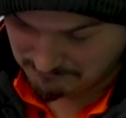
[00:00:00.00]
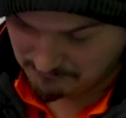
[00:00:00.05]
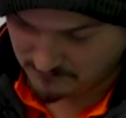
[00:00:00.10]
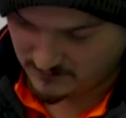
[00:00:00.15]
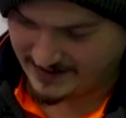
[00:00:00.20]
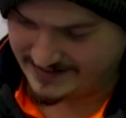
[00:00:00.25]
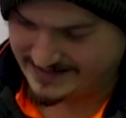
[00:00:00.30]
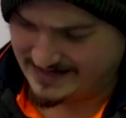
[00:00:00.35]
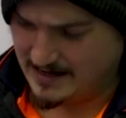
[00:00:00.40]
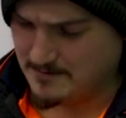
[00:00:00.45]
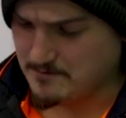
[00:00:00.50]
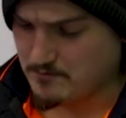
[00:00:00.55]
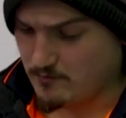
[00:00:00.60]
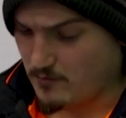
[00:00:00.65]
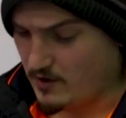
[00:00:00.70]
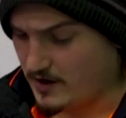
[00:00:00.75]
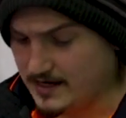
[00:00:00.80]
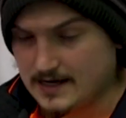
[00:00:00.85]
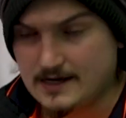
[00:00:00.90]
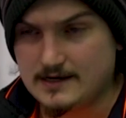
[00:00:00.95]
like, in
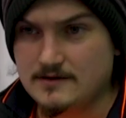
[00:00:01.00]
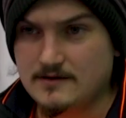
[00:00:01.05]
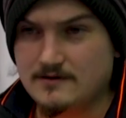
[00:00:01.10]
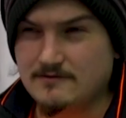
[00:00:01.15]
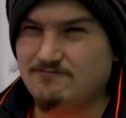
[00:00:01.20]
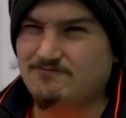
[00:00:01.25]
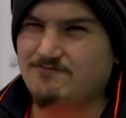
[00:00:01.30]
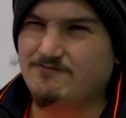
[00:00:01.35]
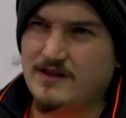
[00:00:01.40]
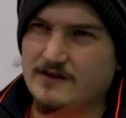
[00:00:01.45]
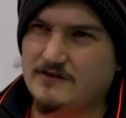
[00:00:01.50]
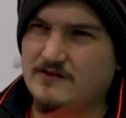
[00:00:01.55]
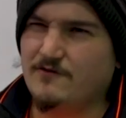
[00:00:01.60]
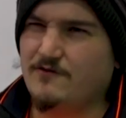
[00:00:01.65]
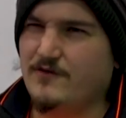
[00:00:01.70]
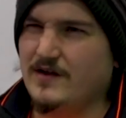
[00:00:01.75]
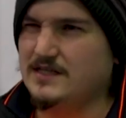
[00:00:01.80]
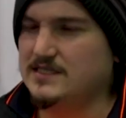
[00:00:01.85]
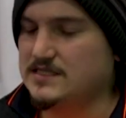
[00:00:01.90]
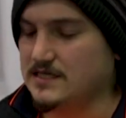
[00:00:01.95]
my
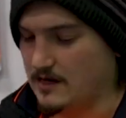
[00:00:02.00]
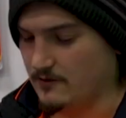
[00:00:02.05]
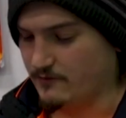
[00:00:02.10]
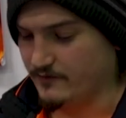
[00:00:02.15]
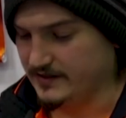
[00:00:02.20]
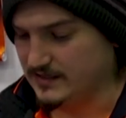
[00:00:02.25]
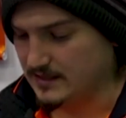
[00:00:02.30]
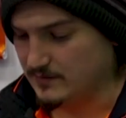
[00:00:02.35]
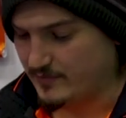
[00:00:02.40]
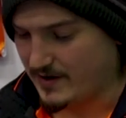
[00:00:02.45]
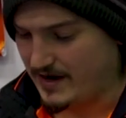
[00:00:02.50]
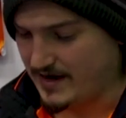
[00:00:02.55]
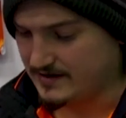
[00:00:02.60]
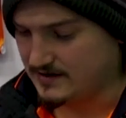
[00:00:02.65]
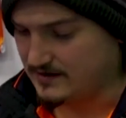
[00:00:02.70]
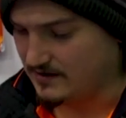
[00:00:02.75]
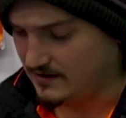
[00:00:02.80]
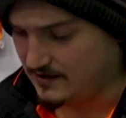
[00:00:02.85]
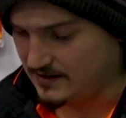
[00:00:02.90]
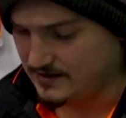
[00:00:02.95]
defense, a really
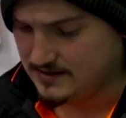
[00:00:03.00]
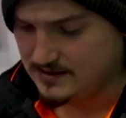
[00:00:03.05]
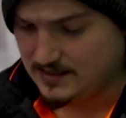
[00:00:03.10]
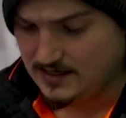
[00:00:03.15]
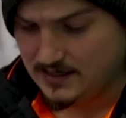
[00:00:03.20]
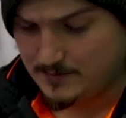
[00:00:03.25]
bad card.